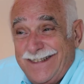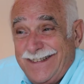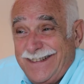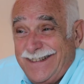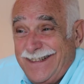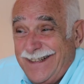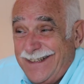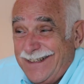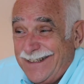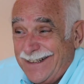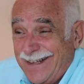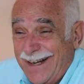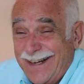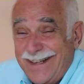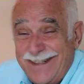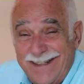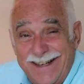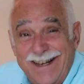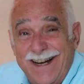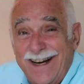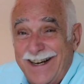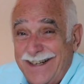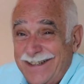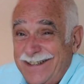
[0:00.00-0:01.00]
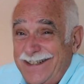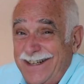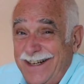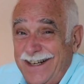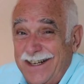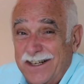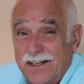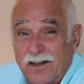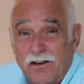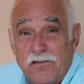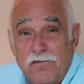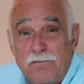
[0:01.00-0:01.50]
didn't like the
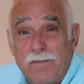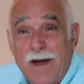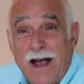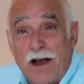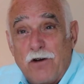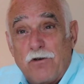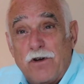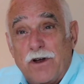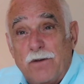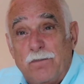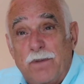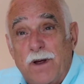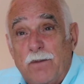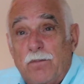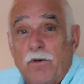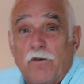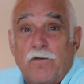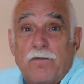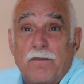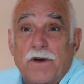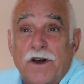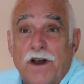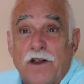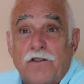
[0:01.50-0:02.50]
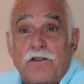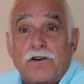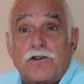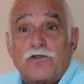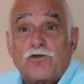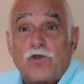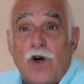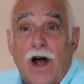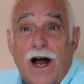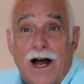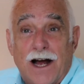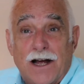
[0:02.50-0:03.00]
idea of marrying people from another
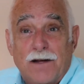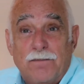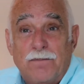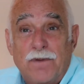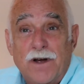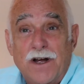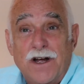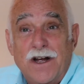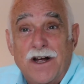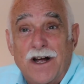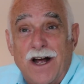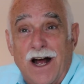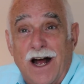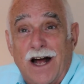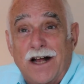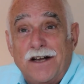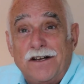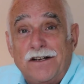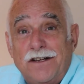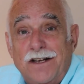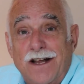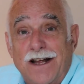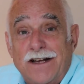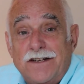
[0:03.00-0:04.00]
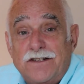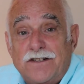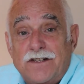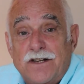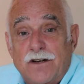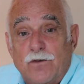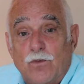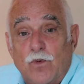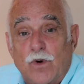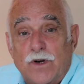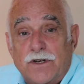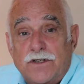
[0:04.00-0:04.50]
tribe unless
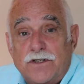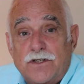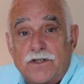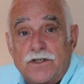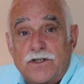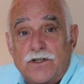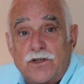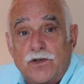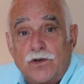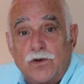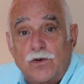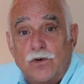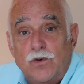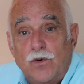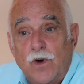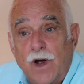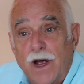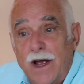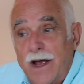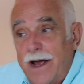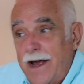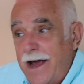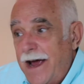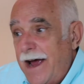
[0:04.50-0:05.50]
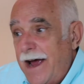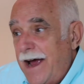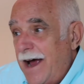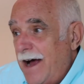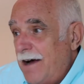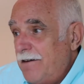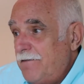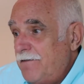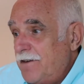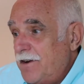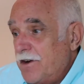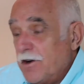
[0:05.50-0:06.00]
it was to
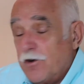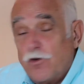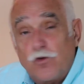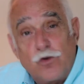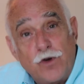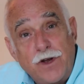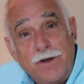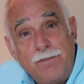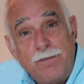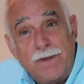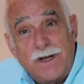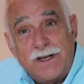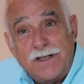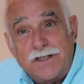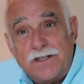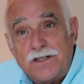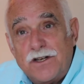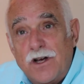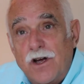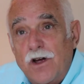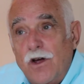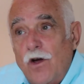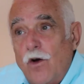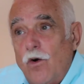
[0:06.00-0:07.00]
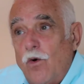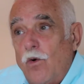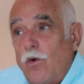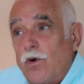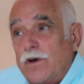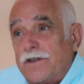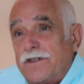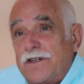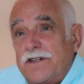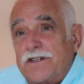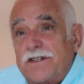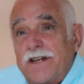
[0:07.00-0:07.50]
have an agreement
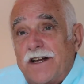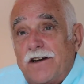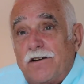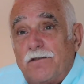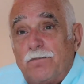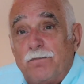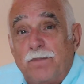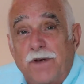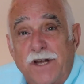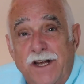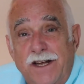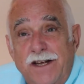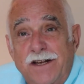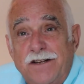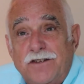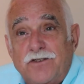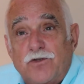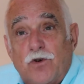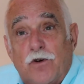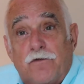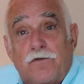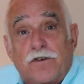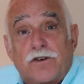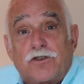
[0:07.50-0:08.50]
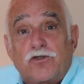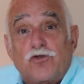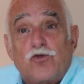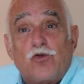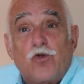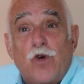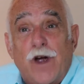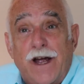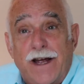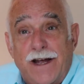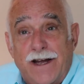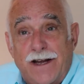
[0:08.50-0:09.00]
or to settle peace or for
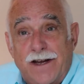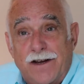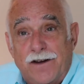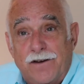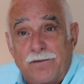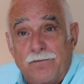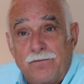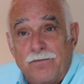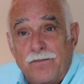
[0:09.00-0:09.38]
trade.